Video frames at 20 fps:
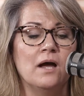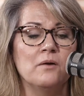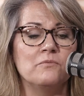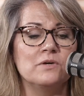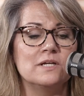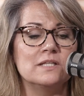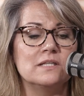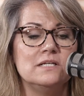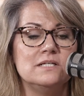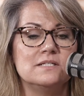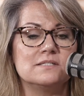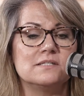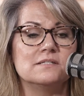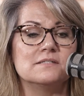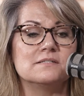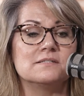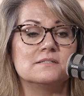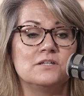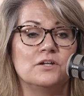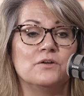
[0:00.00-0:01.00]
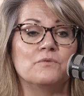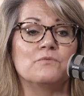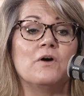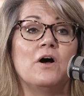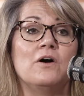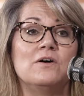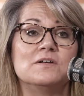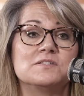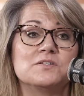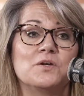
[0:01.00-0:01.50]
releases,
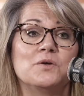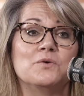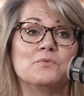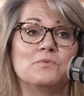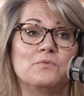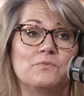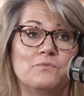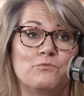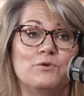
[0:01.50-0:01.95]
also